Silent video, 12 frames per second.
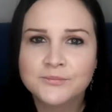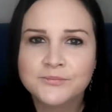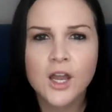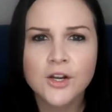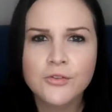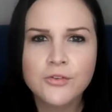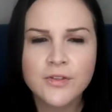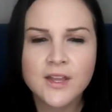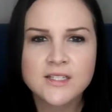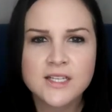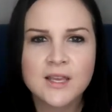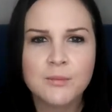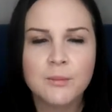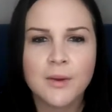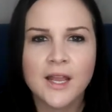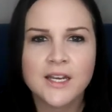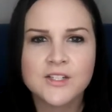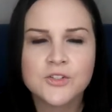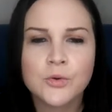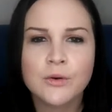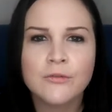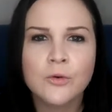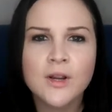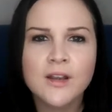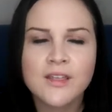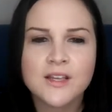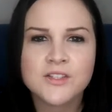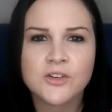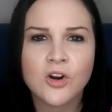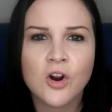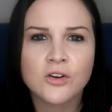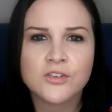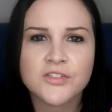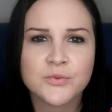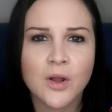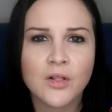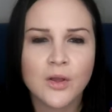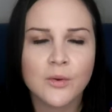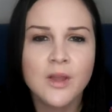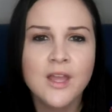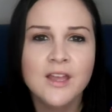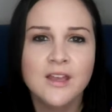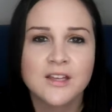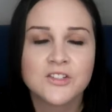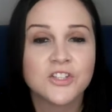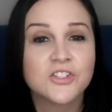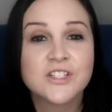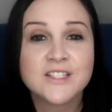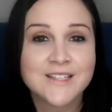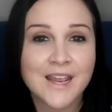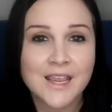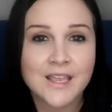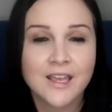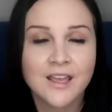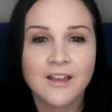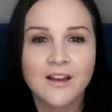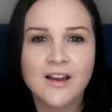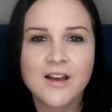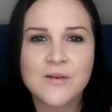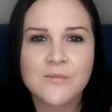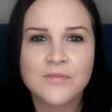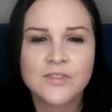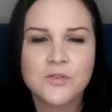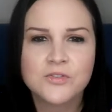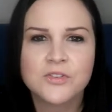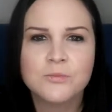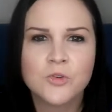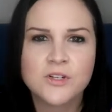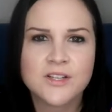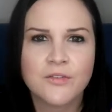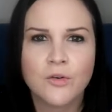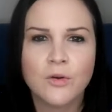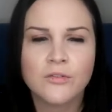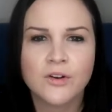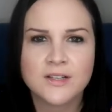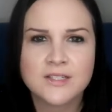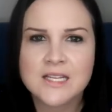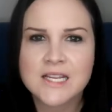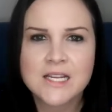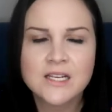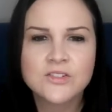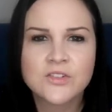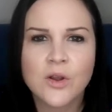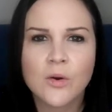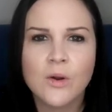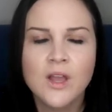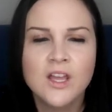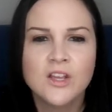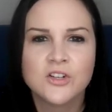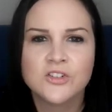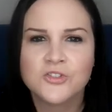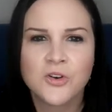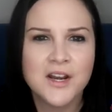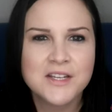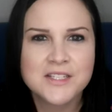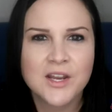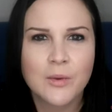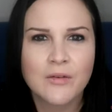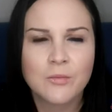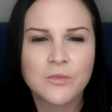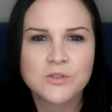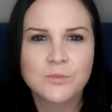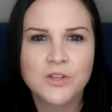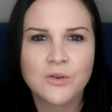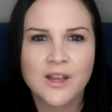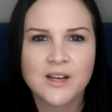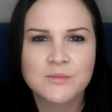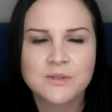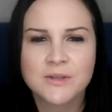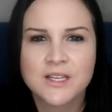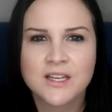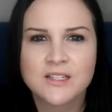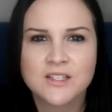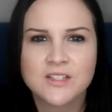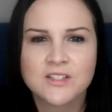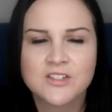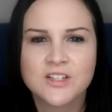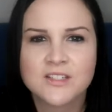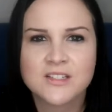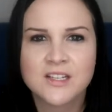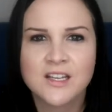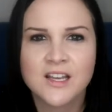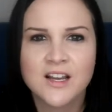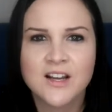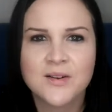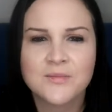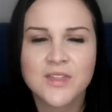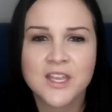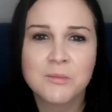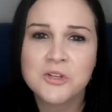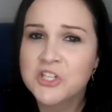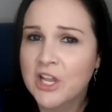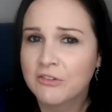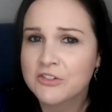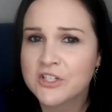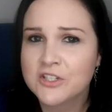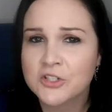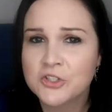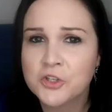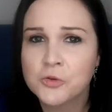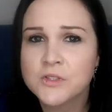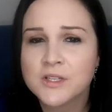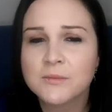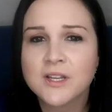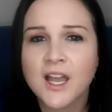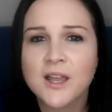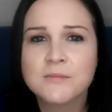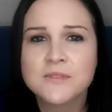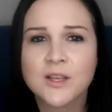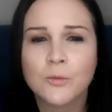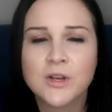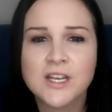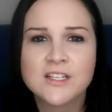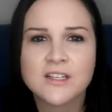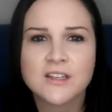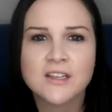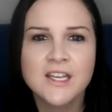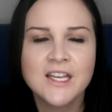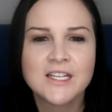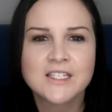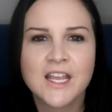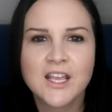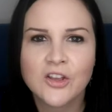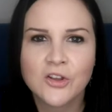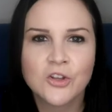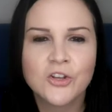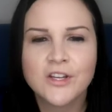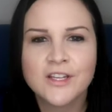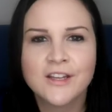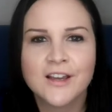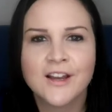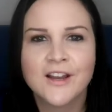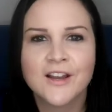Another thing to keep in mind is to avoid things that are hard to swallow, such as steak. Those are more difficult for us to eat, so try to stay away from those menu items because it's just, they can be challenging to chew sometimes, and we need to take good